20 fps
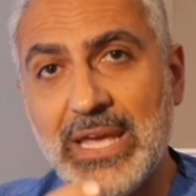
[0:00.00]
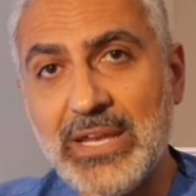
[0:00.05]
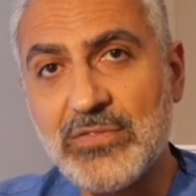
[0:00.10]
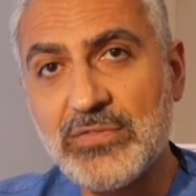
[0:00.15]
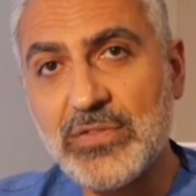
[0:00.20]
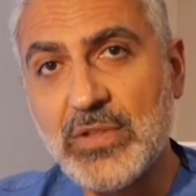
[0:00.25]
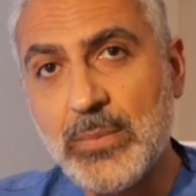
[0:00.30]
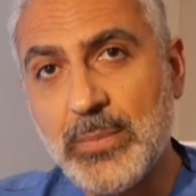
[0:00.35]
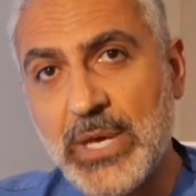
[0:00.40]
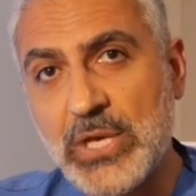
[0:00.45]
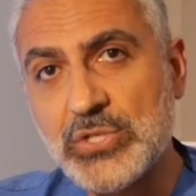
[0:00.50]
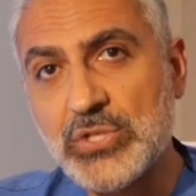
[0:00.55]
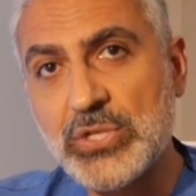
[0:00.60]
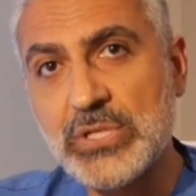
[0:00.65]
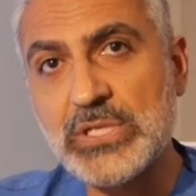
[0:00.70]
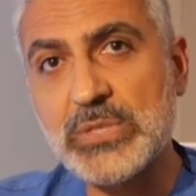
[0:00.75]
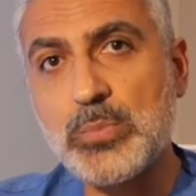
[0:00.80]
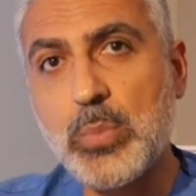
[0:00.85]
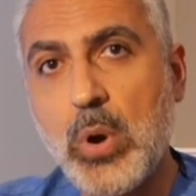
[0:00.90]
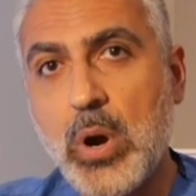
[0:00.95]

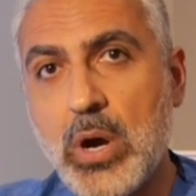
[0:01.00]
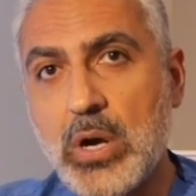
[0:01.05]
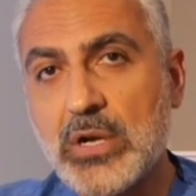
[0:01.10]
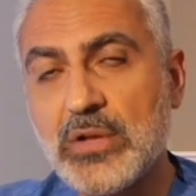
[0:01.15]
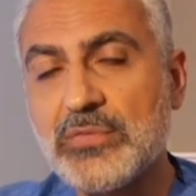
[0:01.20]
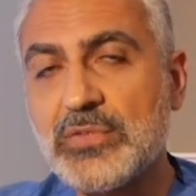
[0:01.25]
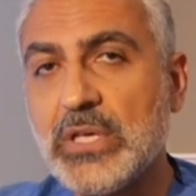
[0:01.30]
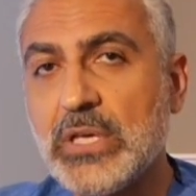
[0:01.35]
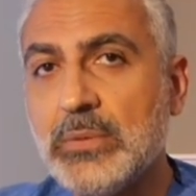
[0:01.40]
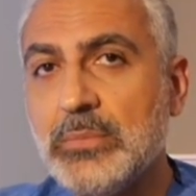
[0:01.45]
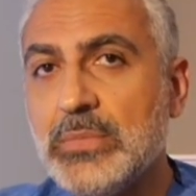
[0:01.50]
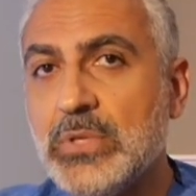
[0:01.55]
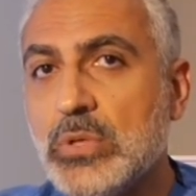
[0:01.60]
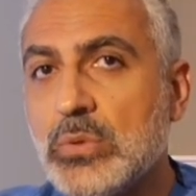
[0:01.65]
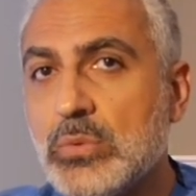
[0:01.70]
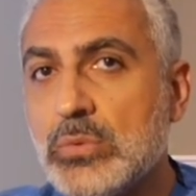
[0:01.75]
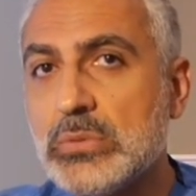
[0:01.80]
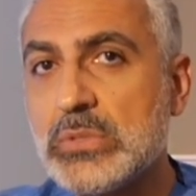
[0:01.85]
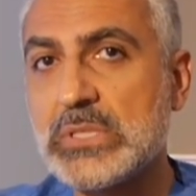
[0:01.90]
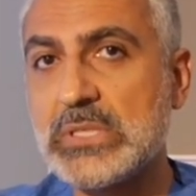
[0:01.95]
inflammation is part of the
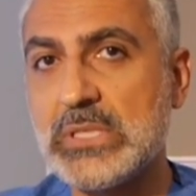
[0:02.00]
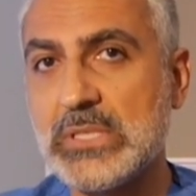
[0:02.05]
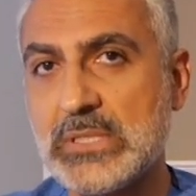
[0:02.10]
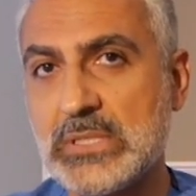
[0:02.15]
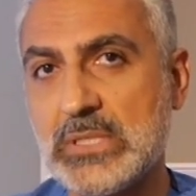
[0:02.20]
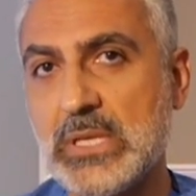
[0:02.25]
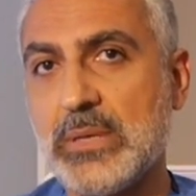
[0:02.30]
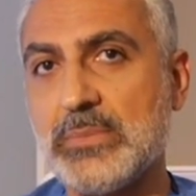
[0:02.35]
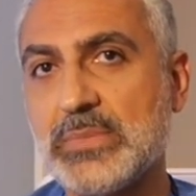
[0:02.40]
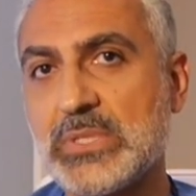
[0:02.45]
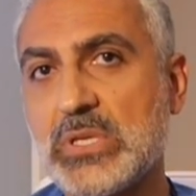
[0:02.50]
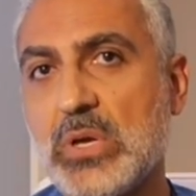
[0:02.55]
immune system.